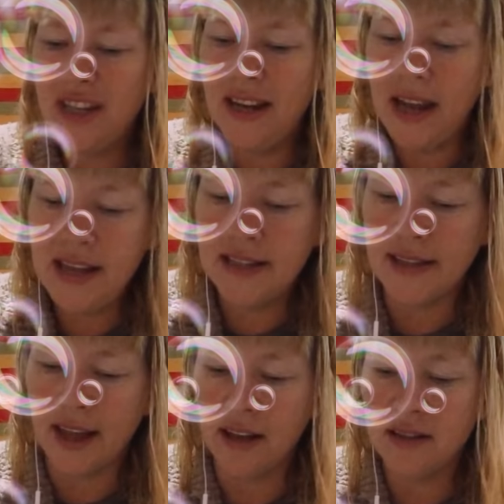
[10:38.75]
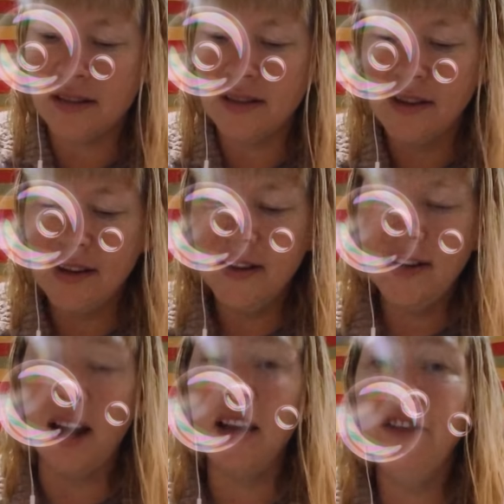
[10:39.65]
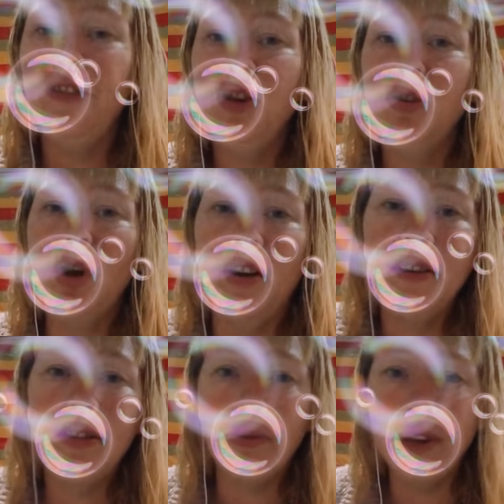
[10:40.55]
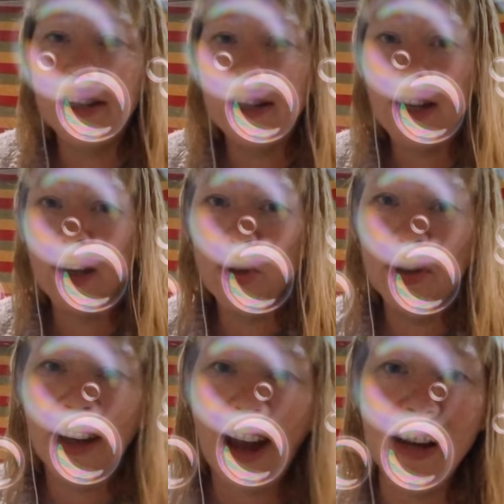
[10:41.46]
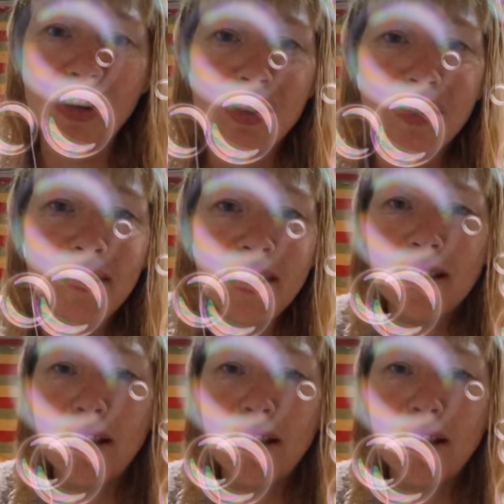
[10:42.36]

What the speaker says: needs that. Now, if you're not in 3D communication, this